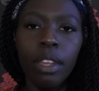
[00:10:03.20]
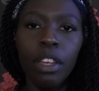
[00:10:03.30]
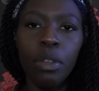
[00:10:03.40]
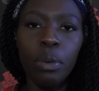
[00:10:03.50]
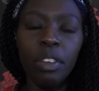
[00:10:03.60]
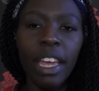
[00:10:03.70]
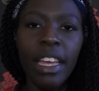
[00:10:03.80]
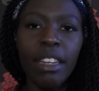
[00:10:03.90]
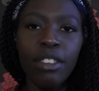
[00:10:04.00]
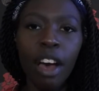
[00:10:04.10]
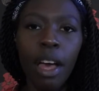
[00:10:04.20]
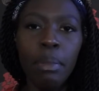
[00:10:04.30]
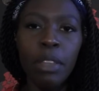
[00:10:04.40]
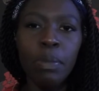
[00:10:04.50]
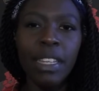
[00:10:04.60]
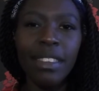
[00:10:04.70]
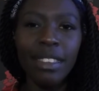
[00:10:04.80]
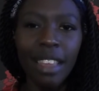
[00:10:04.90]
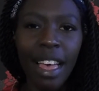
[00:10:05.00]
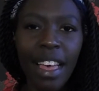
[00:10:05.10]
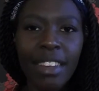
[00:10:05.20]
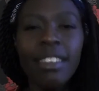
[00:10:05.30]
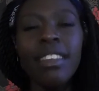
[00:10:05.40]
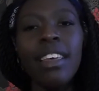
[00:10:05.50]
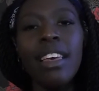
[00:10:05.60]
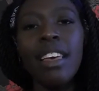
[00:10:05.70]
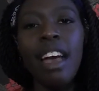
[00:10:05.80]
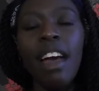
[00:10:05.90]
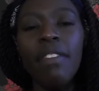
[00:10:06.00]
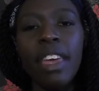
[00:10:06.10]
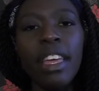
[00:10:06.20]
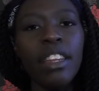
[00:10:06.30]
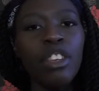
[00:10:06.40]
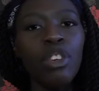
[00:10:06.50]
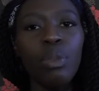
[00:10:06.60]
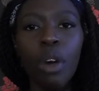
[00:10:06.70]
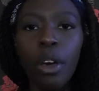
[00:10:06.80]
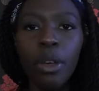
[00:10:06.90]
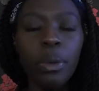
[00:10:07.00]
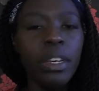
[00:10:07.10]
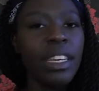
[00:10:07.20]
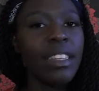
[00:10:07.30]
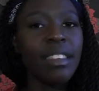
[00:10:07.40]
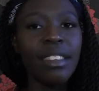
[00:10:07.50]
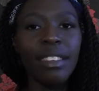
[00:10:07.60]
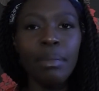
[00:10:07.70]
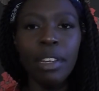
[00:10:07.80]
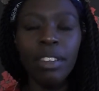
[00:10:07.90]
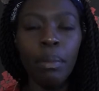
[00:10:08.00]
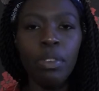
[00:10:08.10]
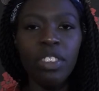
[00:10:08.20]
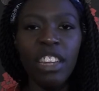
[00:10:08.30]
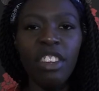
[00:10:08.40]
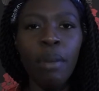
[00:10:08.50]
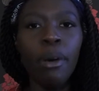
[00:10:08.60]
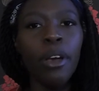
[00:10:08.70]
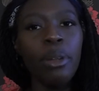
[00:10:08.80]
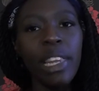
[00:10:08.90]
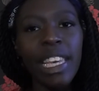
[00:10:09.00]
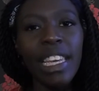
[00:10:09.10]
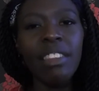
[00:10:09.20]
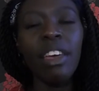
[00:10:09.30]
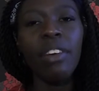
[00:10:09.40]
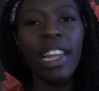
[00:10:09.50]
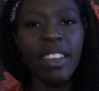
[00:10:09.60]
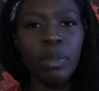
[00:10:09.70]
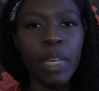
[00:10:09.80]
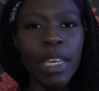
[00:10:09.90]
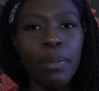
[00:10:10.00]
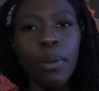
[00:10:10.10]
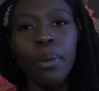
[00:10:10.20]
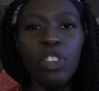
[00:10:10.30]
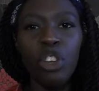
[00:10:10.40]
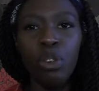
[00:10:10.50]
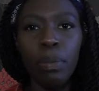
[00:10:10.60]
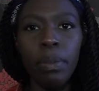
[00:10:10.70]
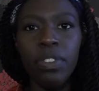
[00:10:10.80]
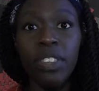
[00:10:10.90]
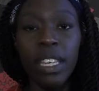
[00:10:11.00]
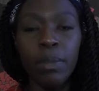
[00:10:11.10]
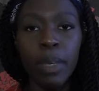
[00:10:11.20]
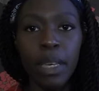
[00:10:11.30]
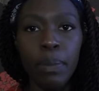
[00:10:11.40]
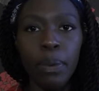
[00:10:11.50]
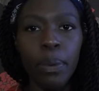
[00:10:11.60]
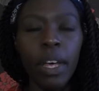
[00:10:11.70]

your date and time that's been set, and then you go. It's a similar type of setup, only there are less people. It's in a group of 6 people.